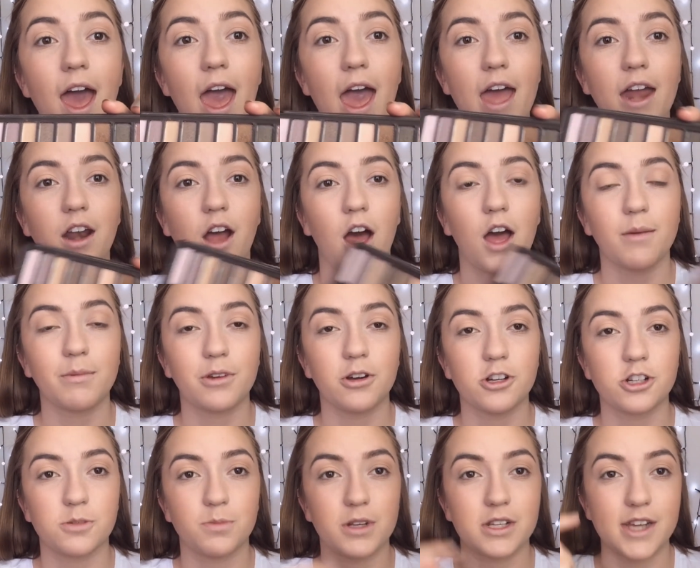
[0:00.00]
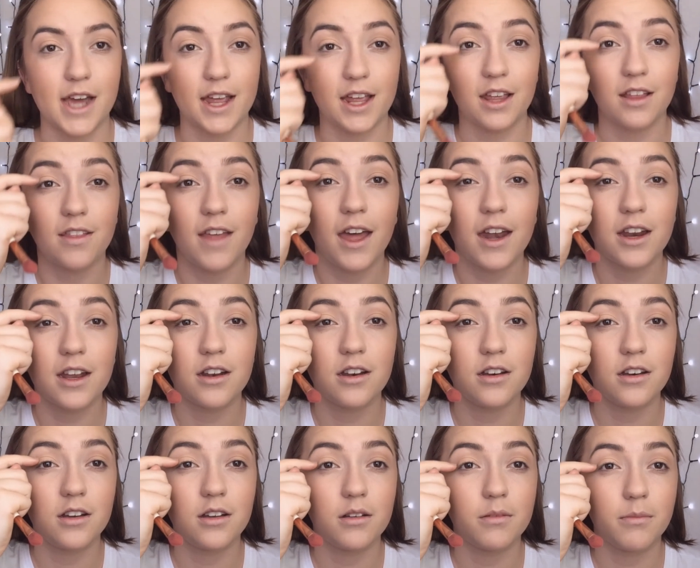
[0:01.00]
And I'm going to be taking that
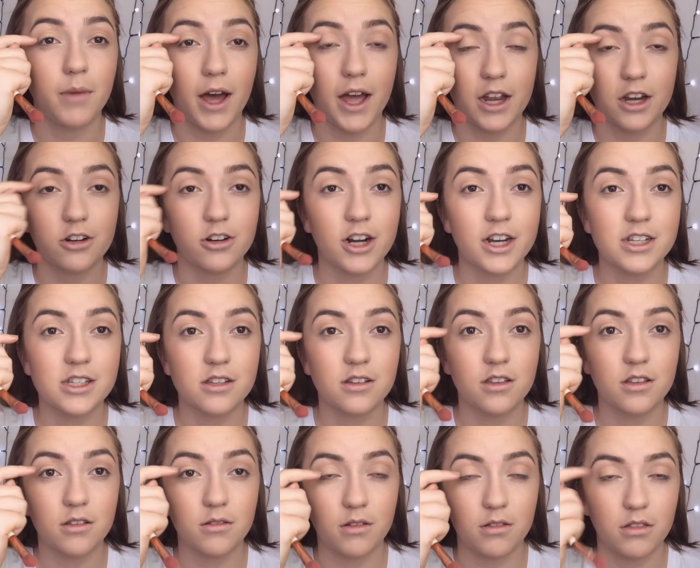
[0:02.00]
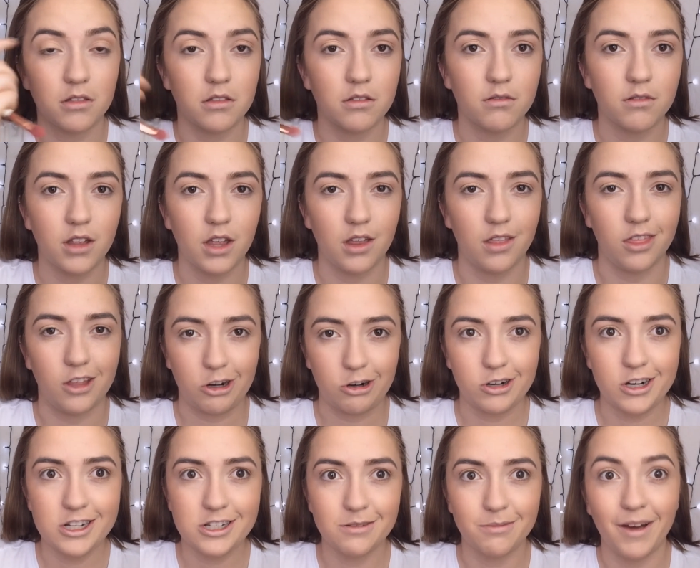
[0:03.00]
in my crease, in the
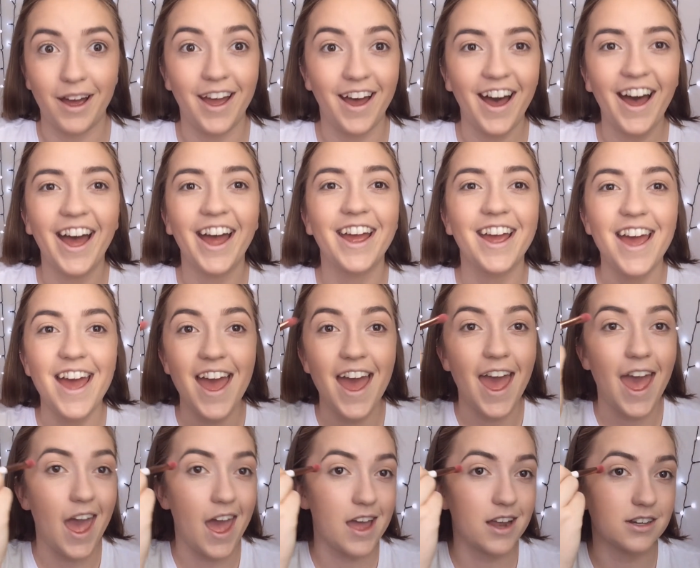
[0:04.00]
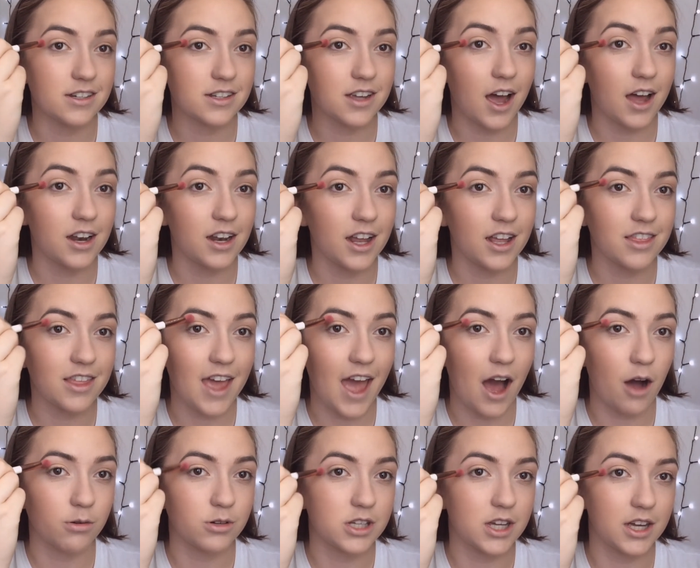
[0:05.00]
crease of my eye, and kind of like the
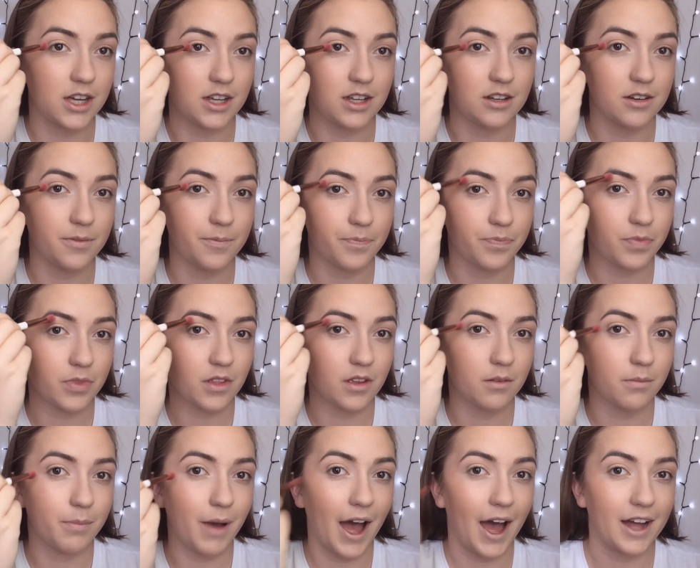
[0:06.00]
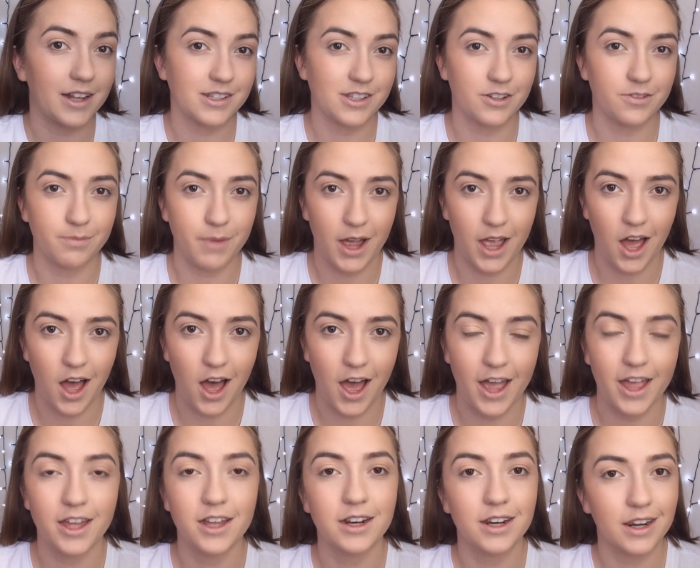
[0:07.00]
outer parts of my
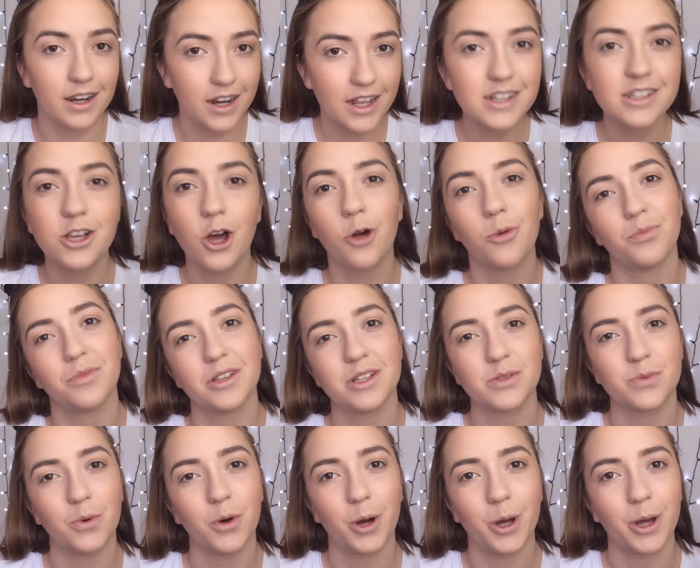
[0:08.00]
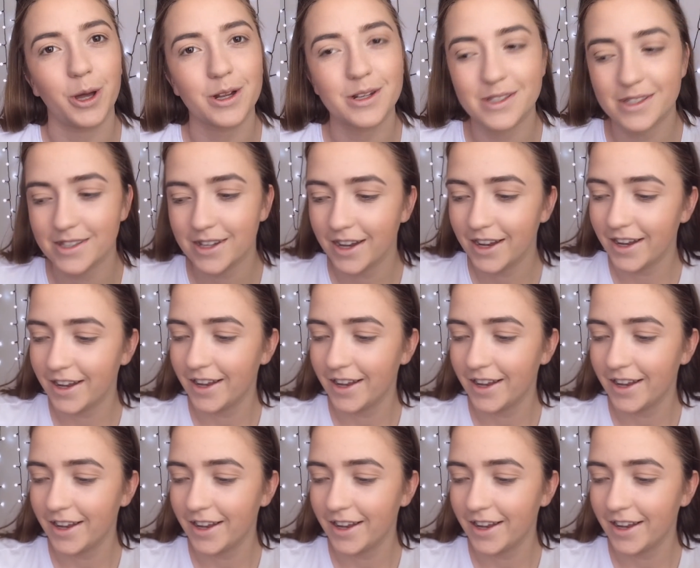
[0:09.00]
eye. Let's hope this works.